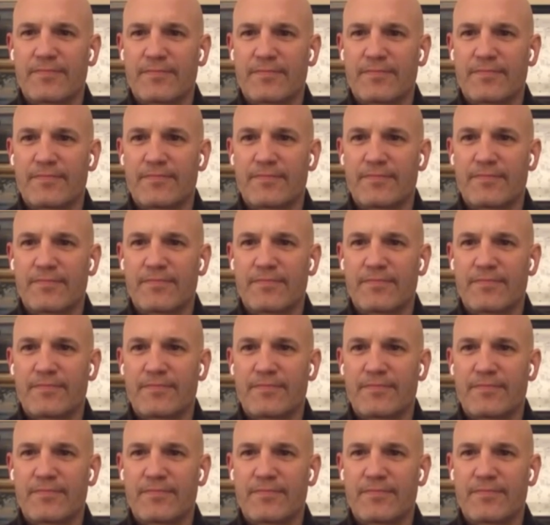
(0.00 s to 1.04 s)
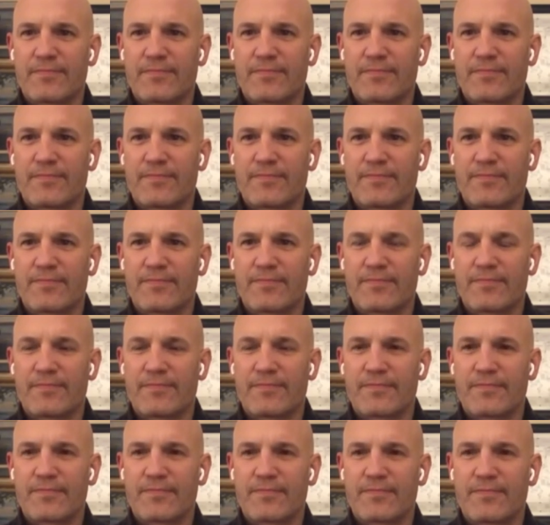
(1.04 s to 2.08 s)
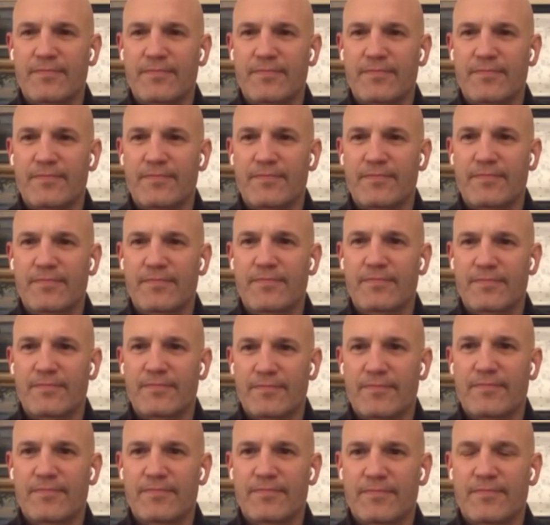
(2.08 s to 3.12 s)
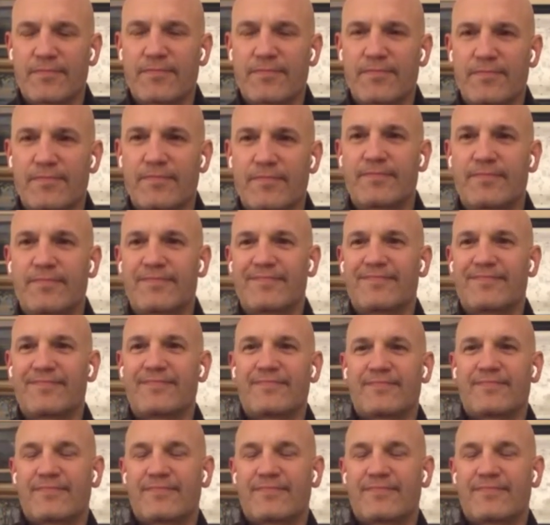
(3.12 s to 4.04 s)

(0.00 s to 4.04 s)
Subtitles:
[no speech]